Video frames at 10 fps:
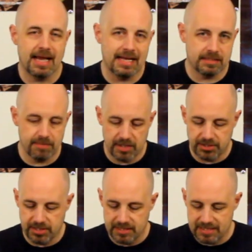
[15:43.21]
as
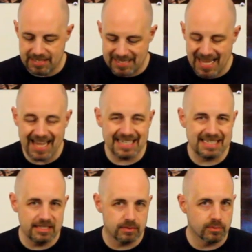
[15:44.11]
mentioned, the
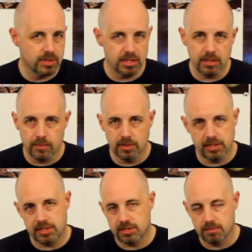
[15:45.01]
text is
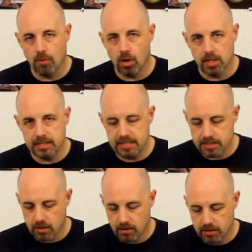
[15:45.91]
really small on
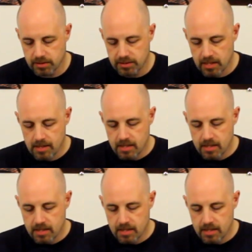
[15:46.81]
these cards.